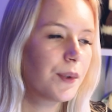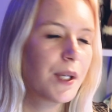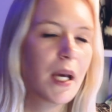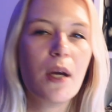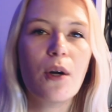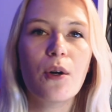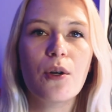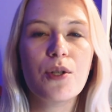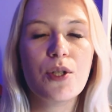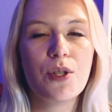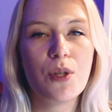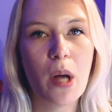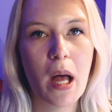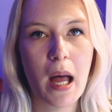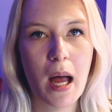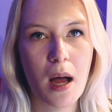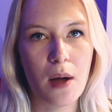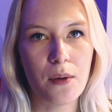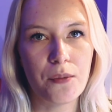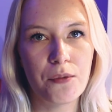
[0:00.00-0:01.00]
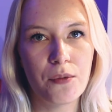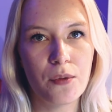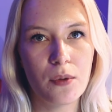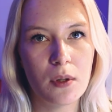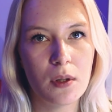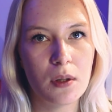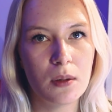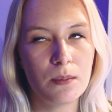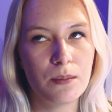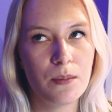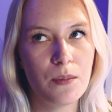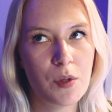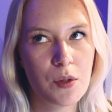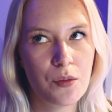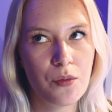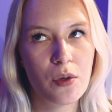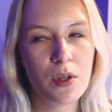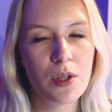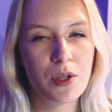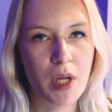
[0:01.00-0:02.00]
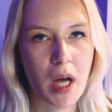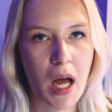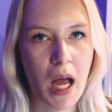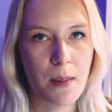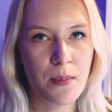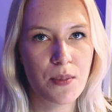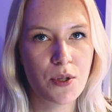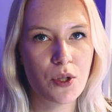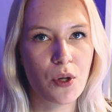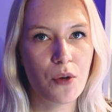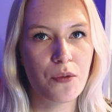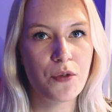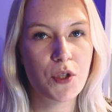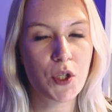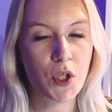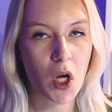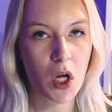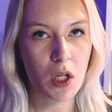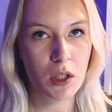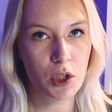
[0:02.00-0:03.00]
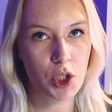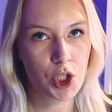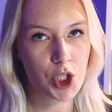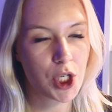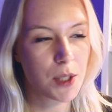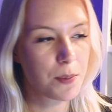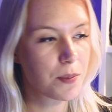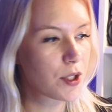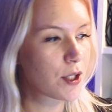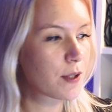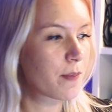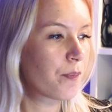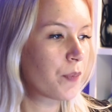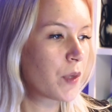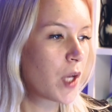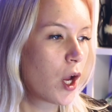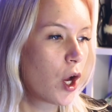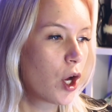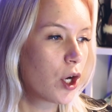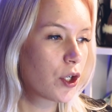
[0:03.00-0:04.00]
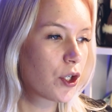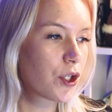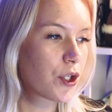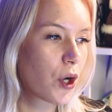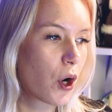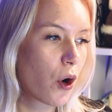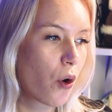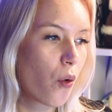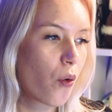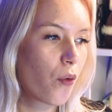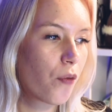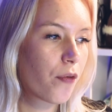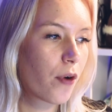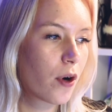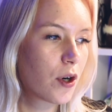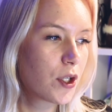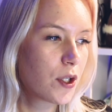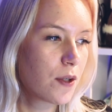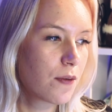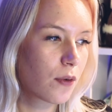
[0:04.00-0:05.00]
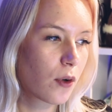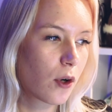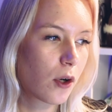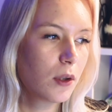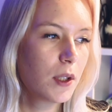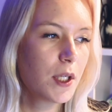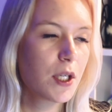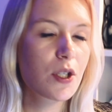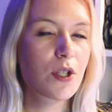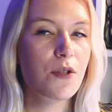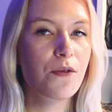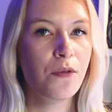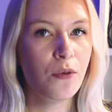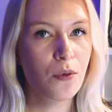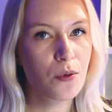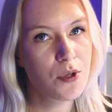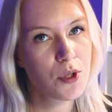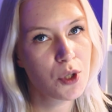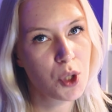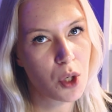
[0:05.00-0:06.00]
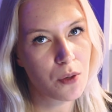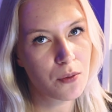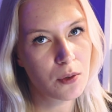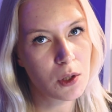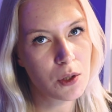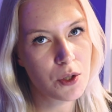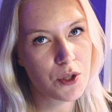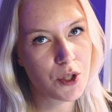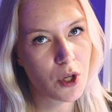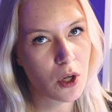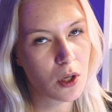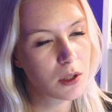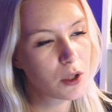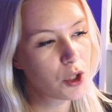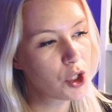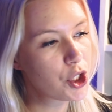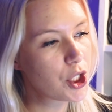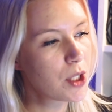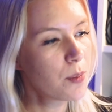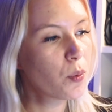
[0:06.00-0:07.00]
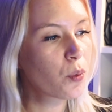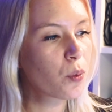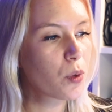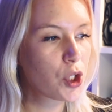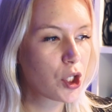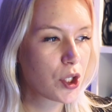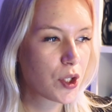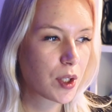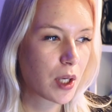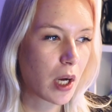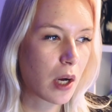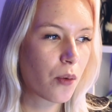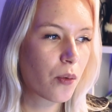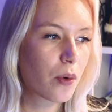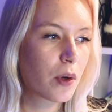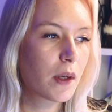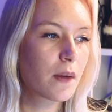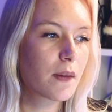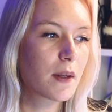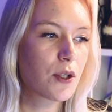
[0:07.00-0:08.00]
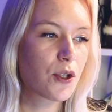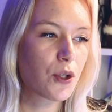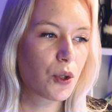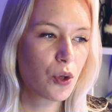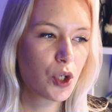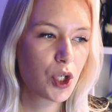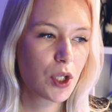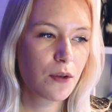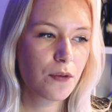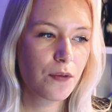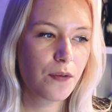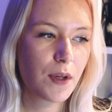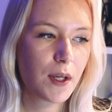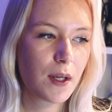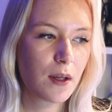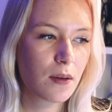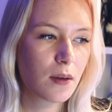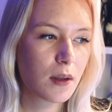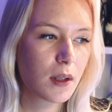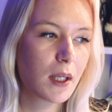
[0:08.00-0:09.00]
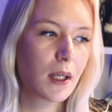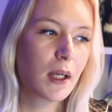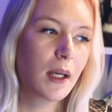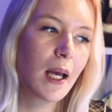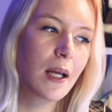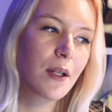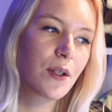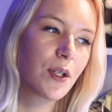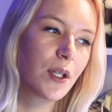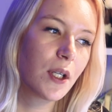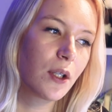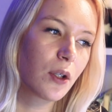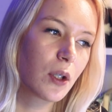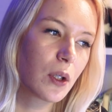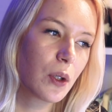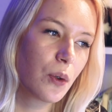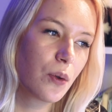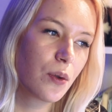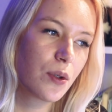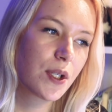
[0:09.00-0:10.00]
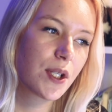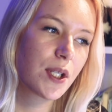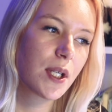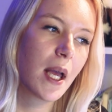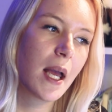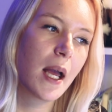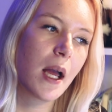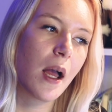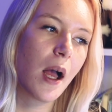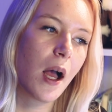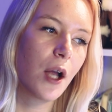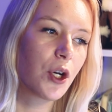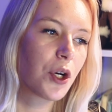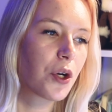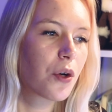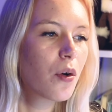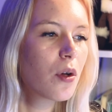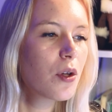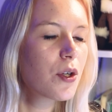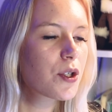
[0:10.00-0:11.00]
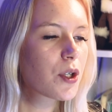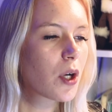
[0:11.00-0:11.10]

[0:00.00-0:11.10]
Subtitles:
they also have different types of scholarships. So first of all, it's full scholarship, which is covering the tuition fee and includes an annual